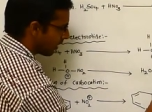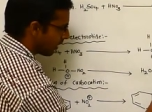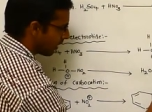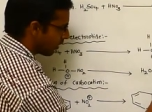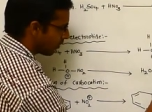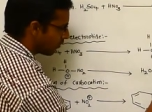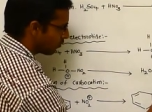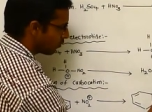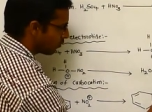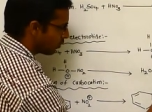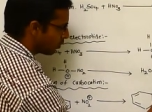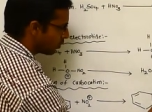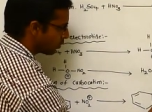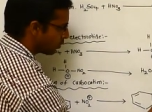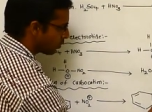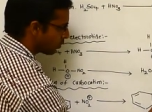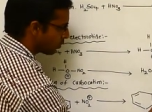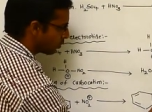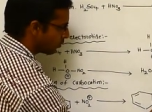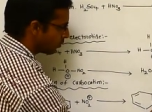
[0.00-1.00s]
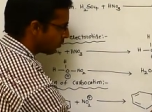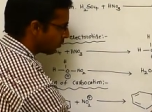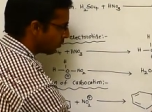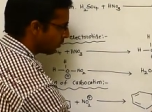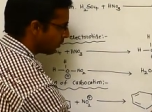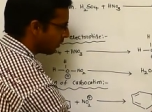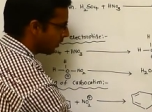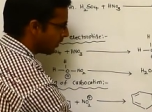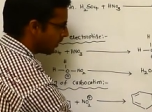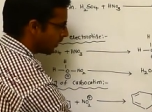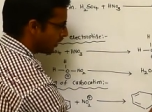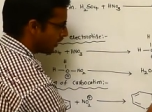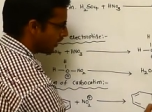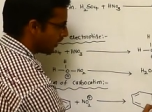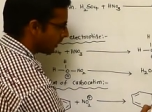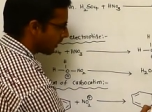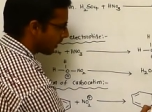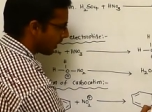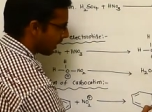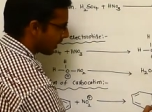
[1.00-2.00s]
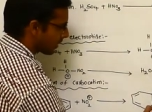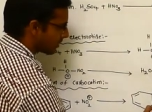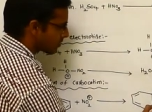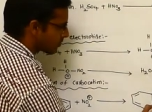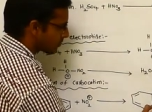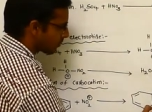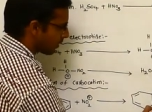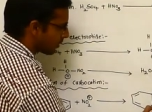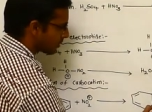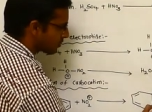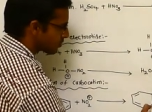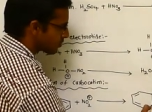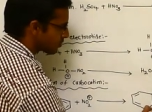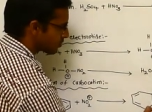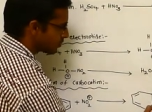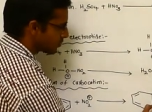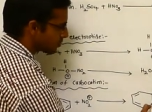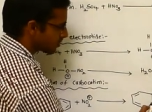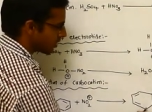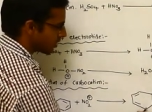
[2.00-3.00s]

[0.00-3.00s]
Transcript: N O two, it carries positive